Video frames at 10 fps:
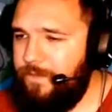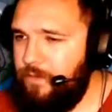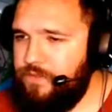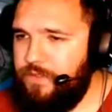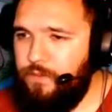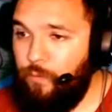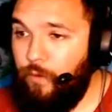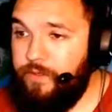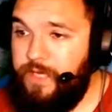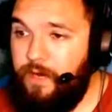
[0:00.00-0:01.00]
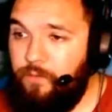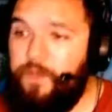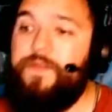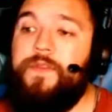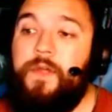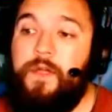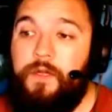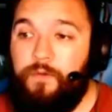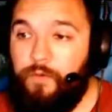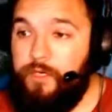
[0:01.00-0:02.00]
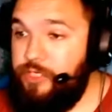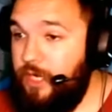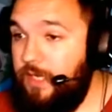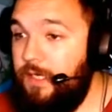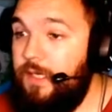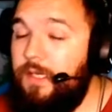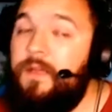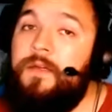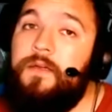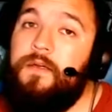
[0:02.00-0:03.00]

Those can be worked out with reshading,